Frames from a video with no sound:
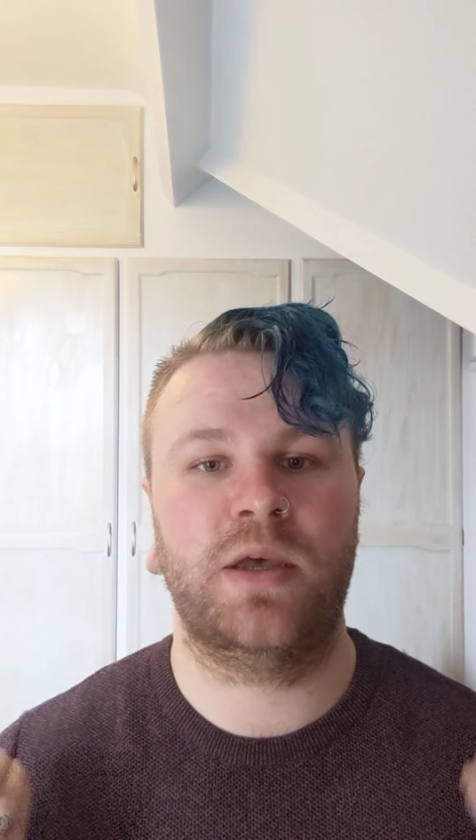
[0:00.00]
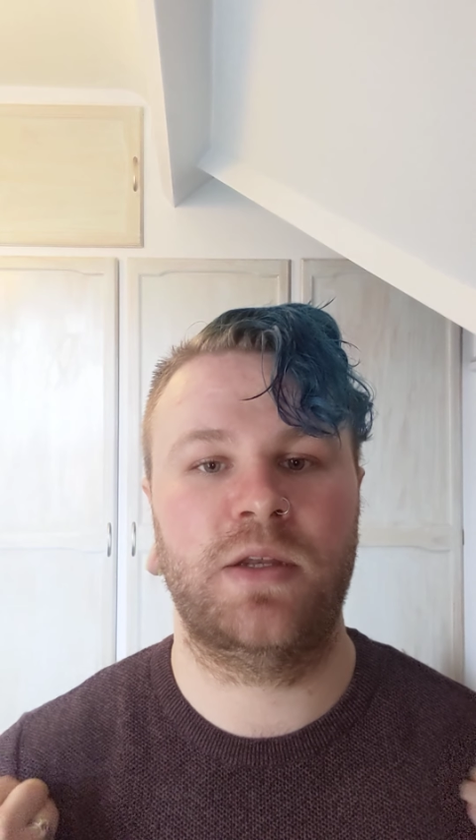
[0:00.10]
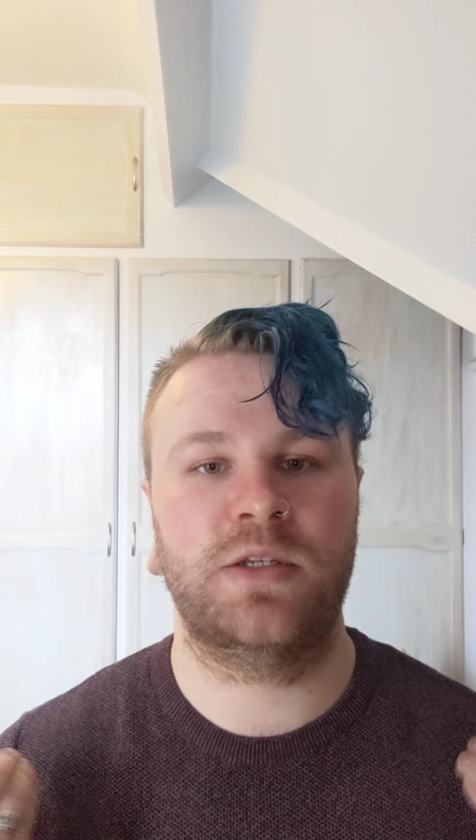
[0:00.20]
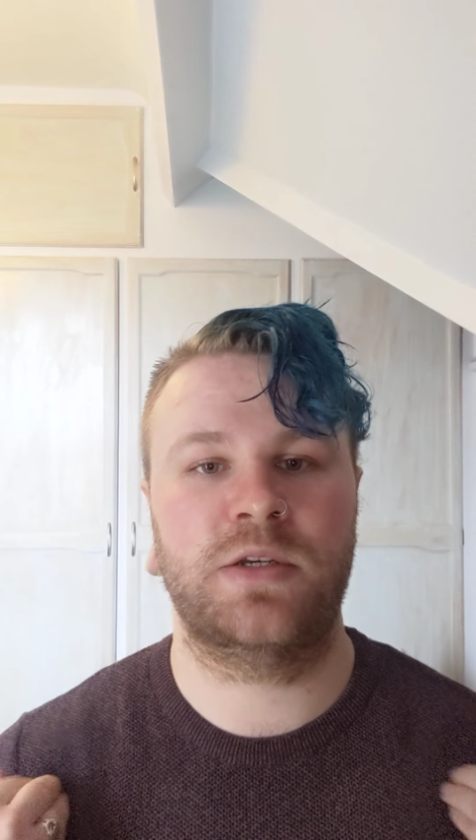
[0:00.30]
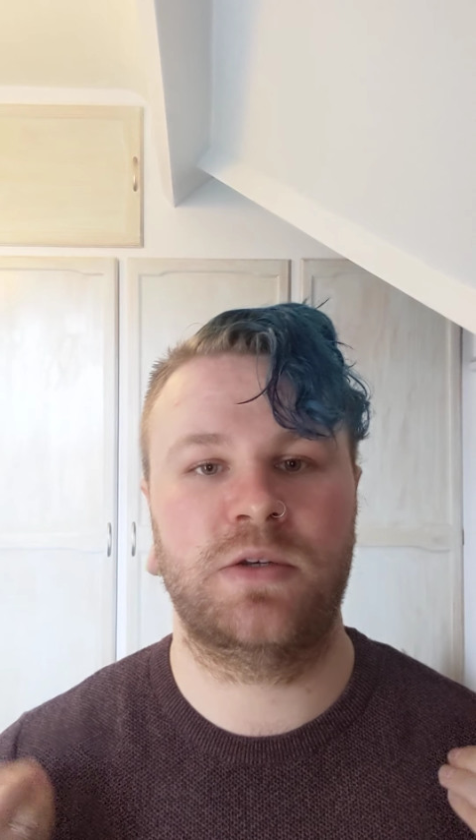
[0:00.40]

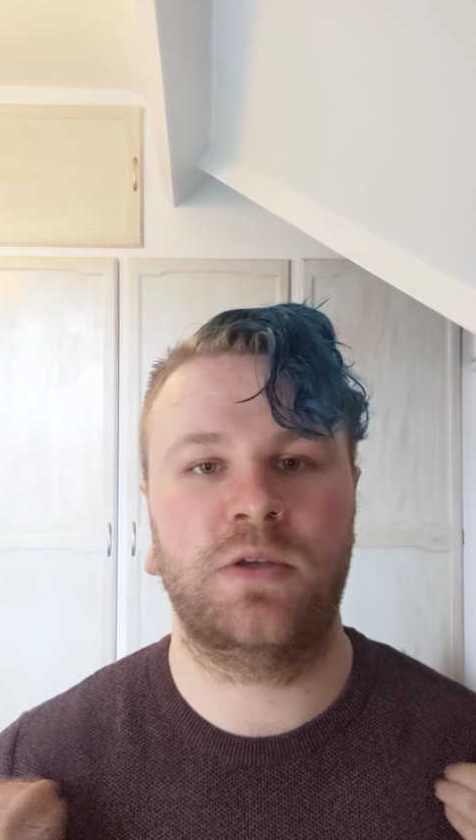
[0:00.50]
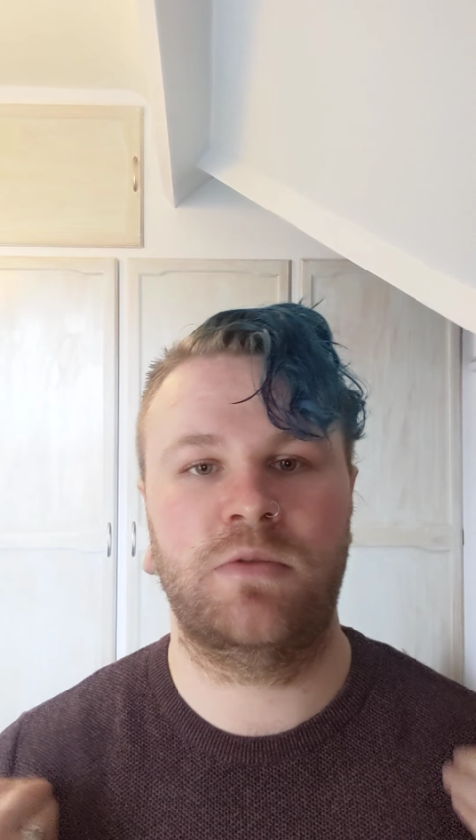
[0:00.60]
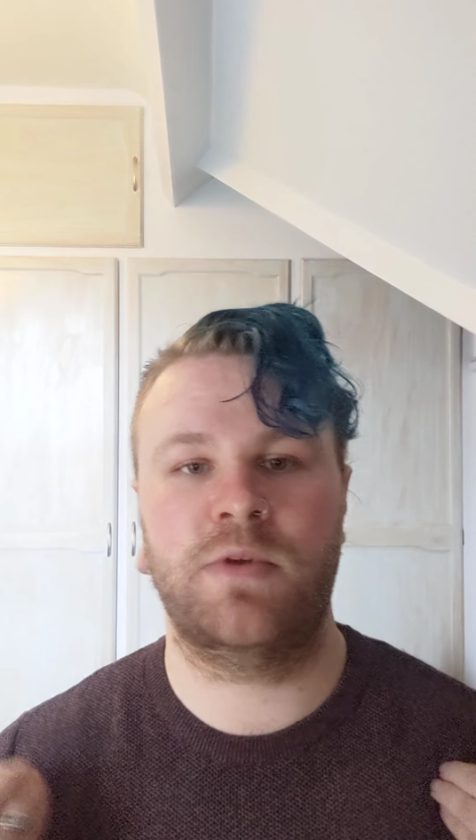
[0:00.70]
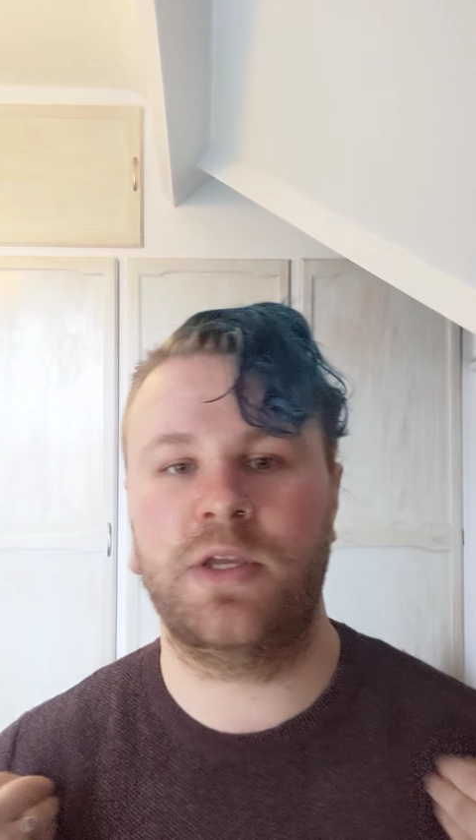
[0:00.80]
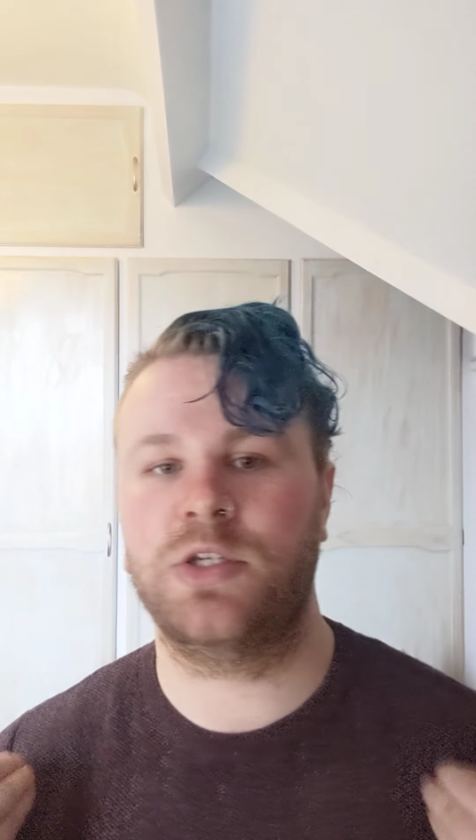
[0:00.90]
until you
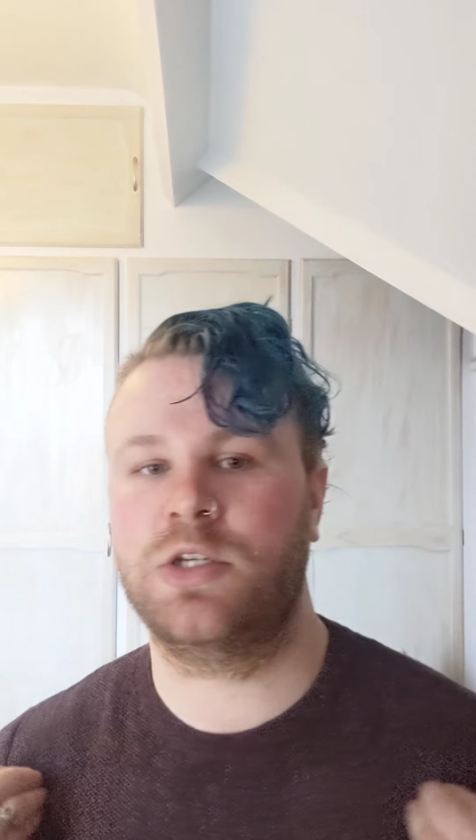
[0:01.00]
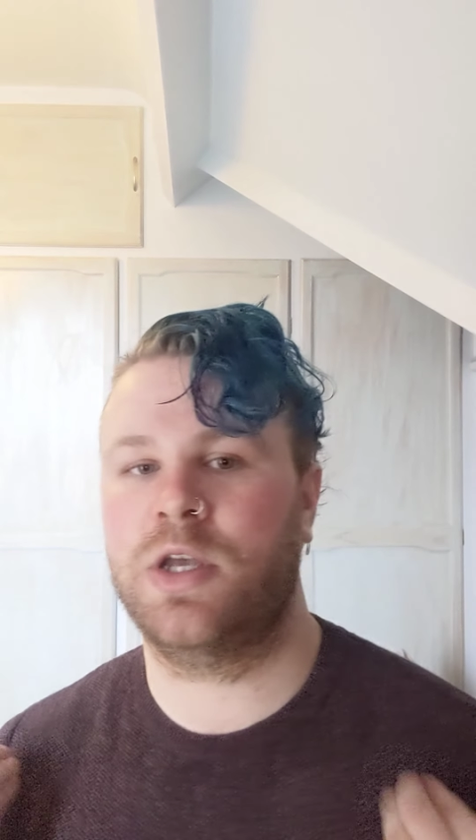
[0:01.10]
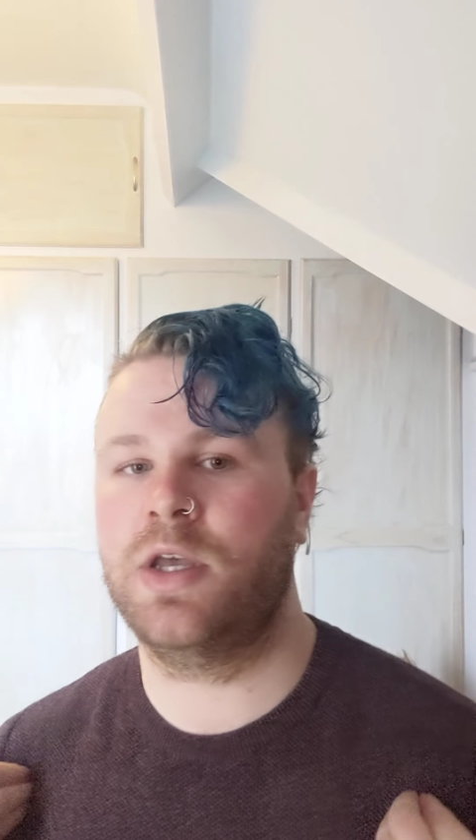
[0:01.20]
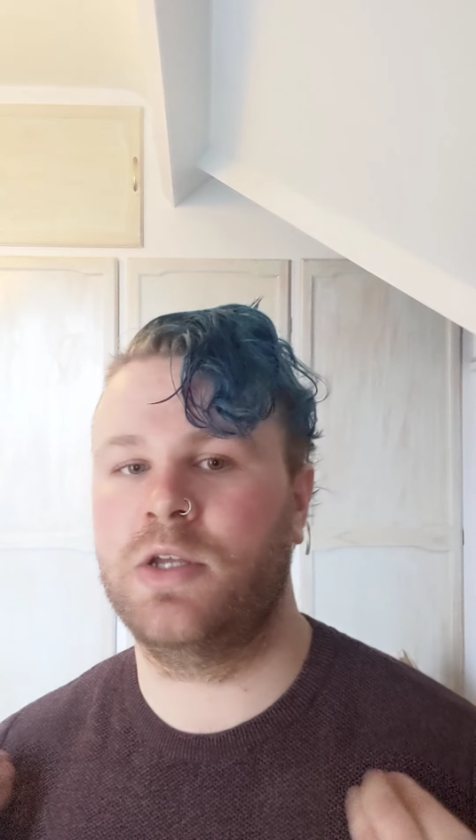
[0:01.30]
reach